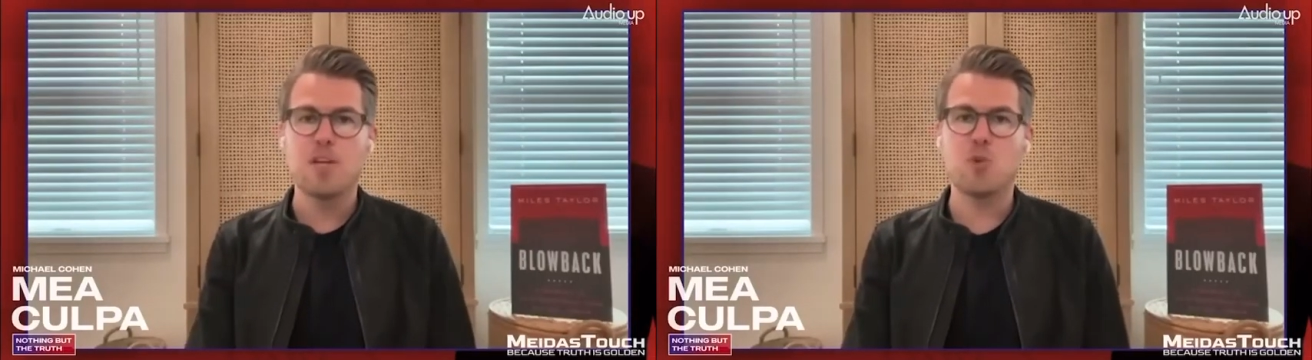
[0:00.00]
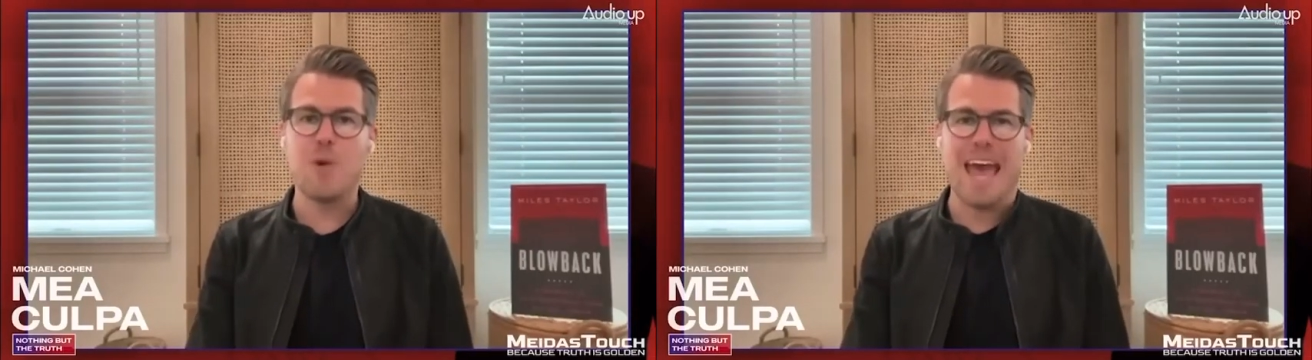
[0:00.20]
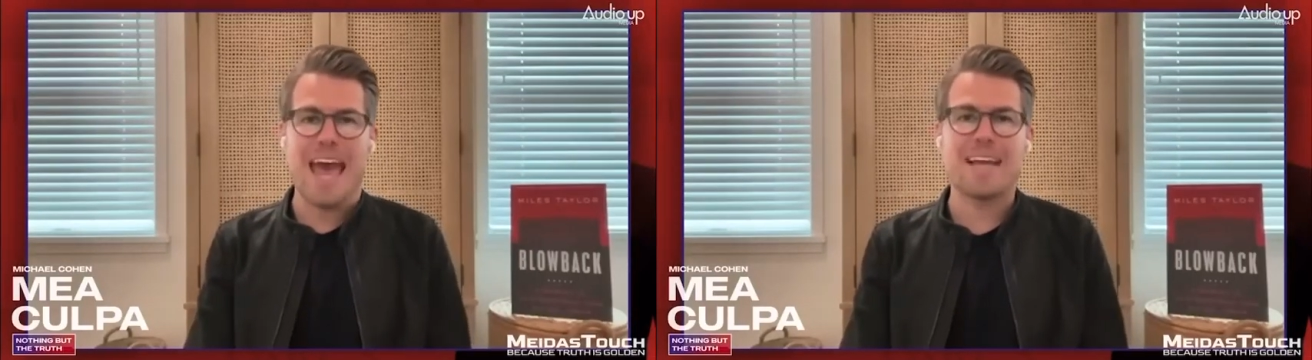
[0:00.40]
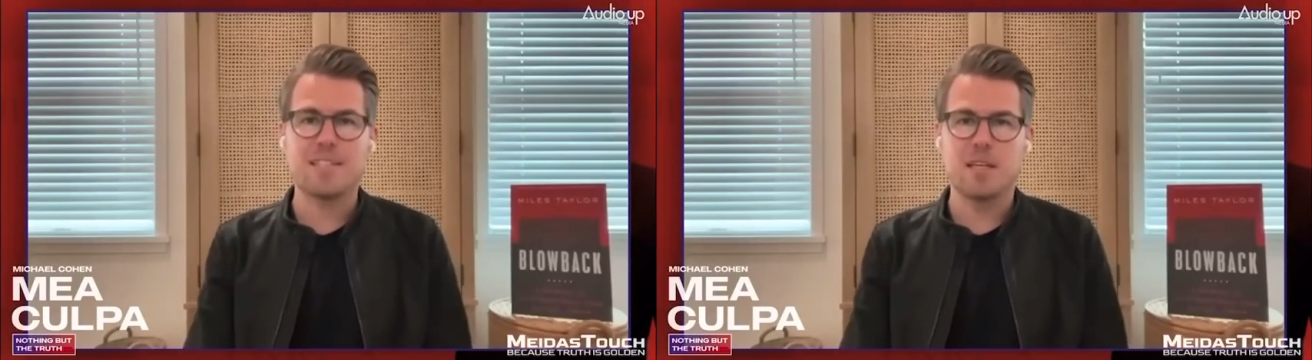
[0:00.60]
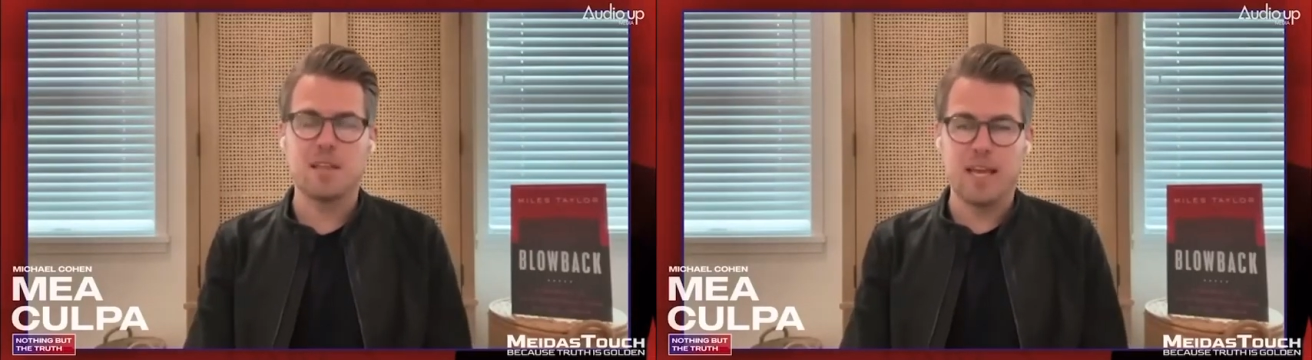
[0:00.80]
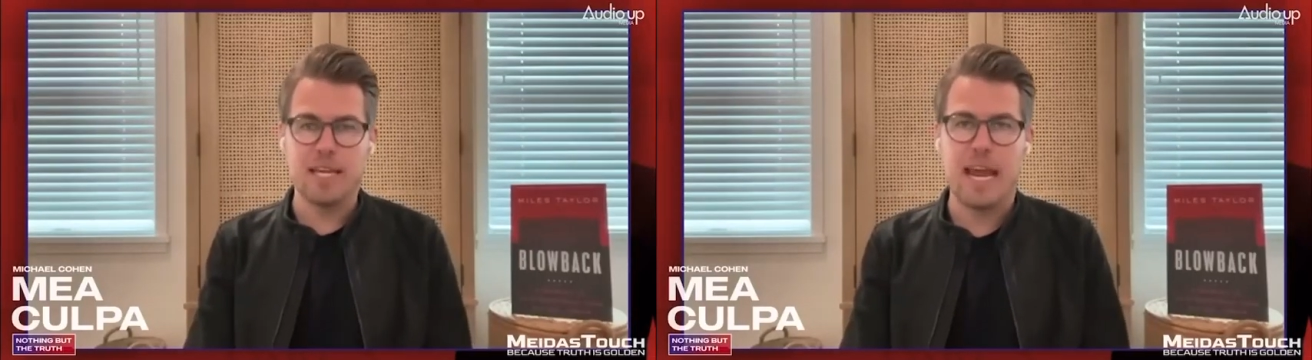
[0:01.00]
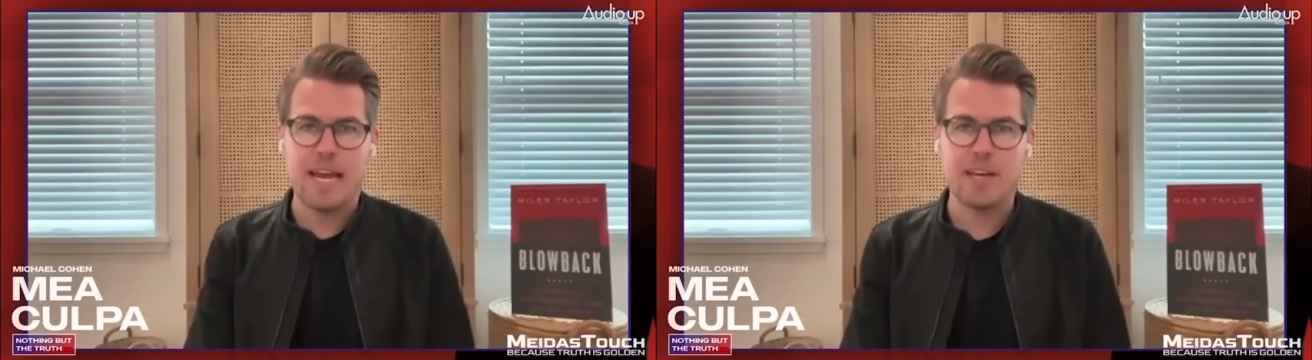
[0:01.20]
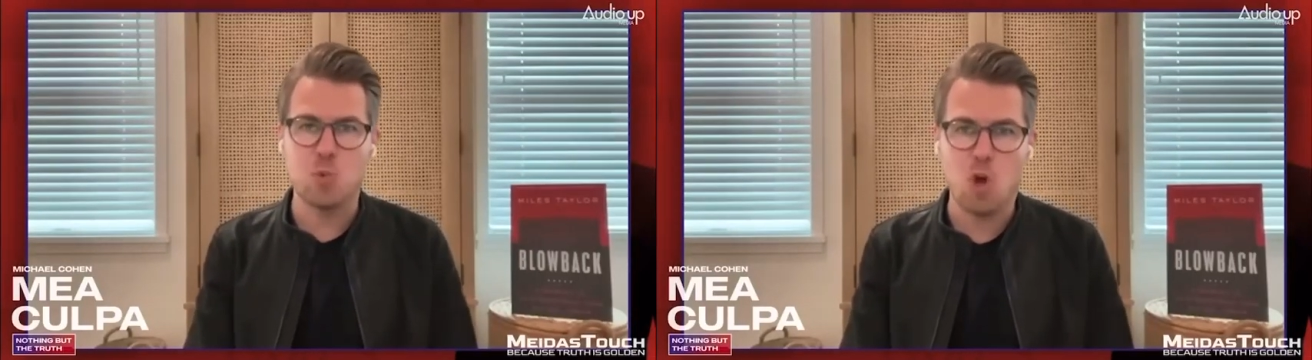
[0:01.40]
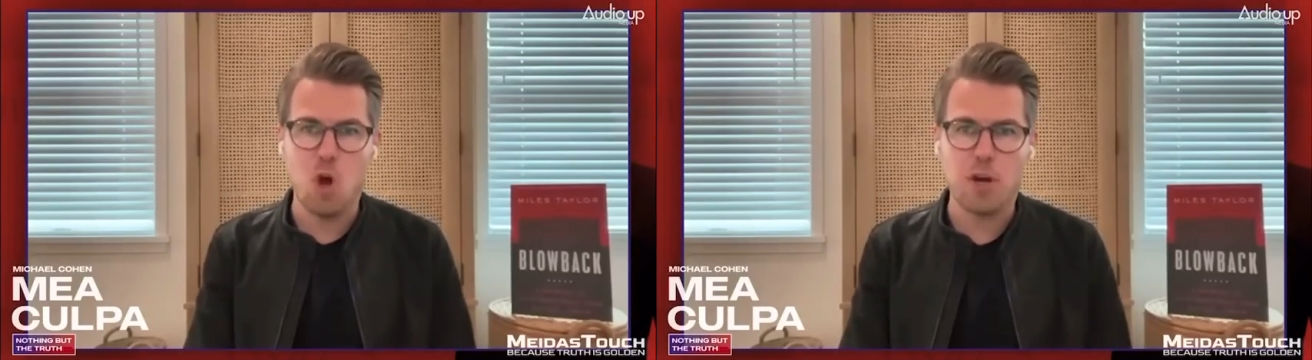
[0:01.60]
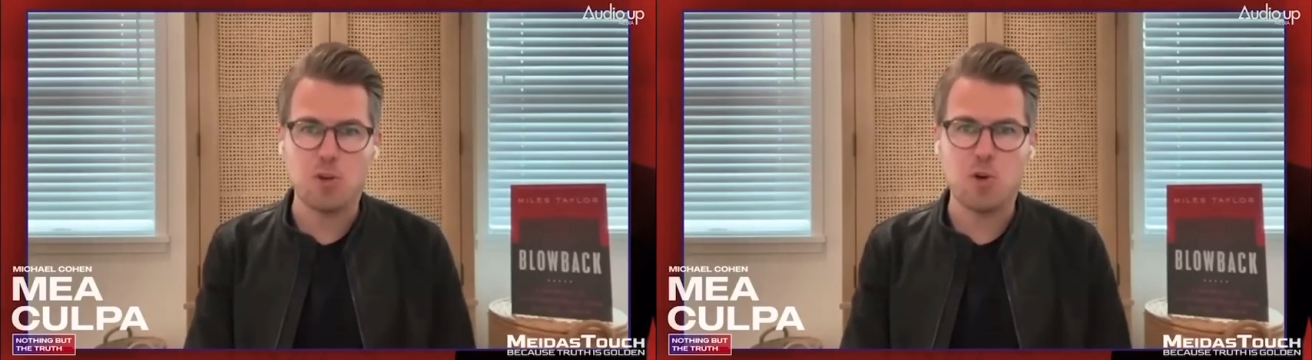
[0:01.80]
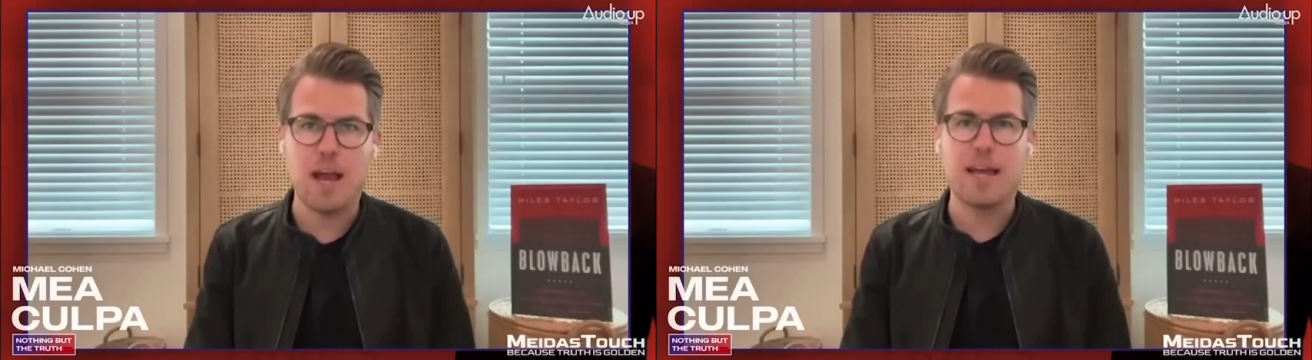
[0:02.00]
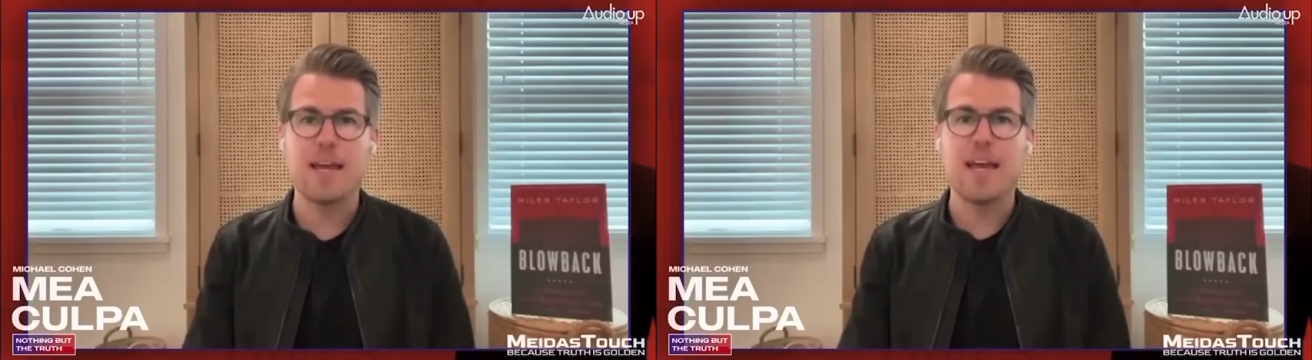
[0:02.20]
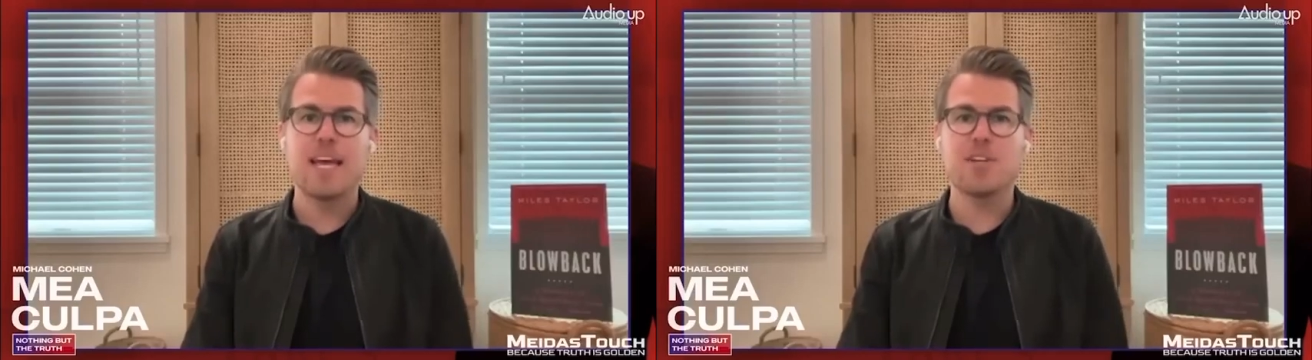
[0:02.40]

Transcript: to act like an actual autocrat